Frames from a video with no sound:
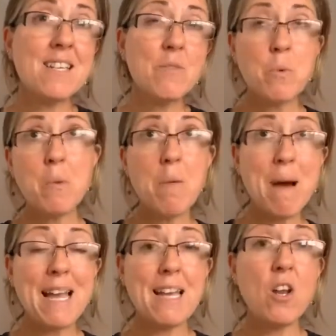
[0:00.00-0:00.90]
when we were
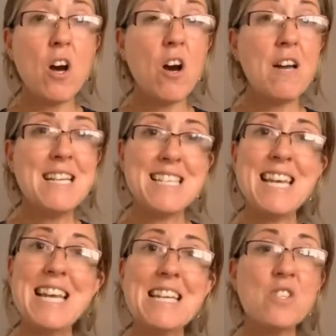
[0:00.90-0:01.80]
back in our
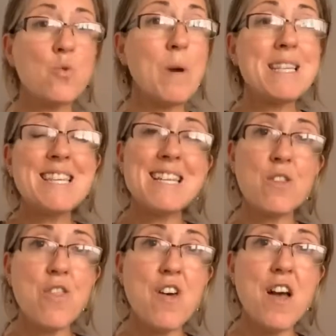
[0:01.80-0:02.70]
teens, 20s
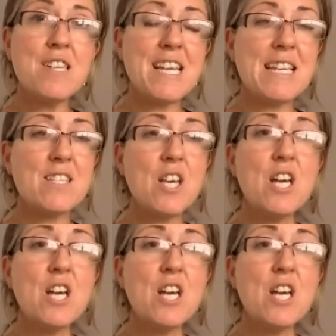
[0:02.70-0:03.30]
and 30s.